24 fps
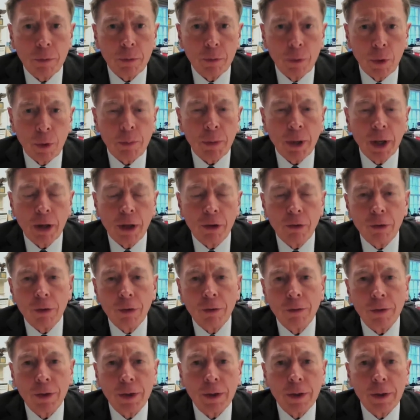replace
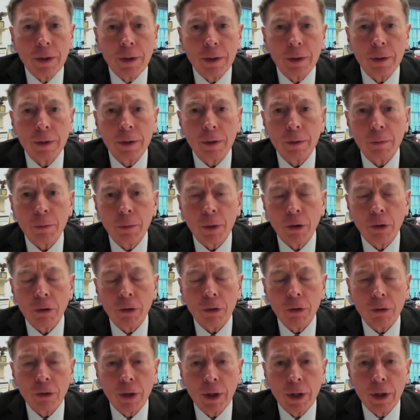of
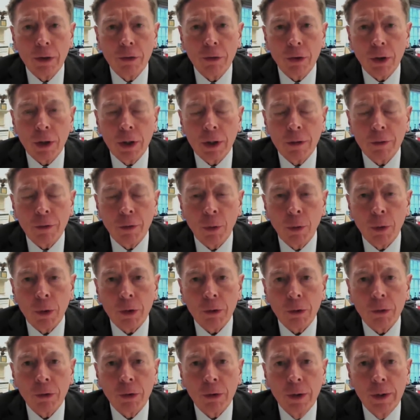President Zelensky, of
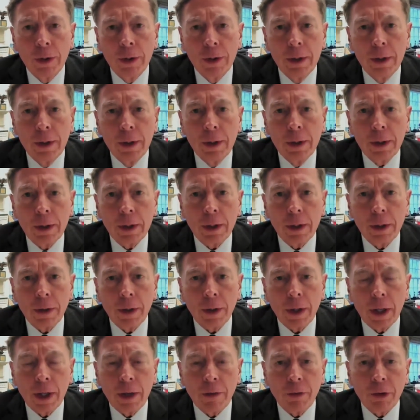course.
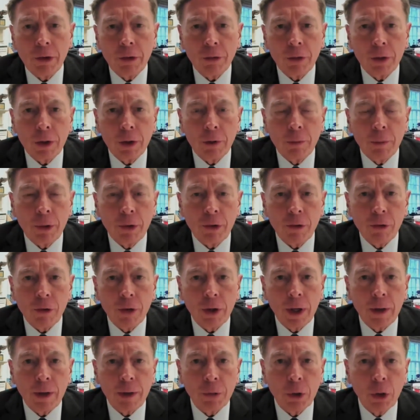They obviously have been
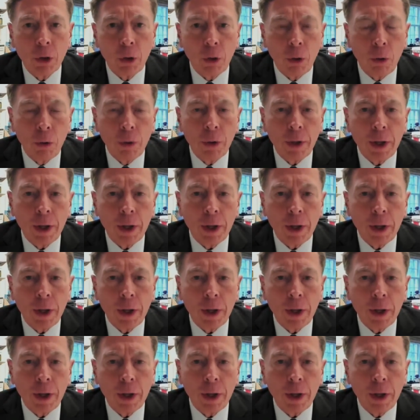stopped cold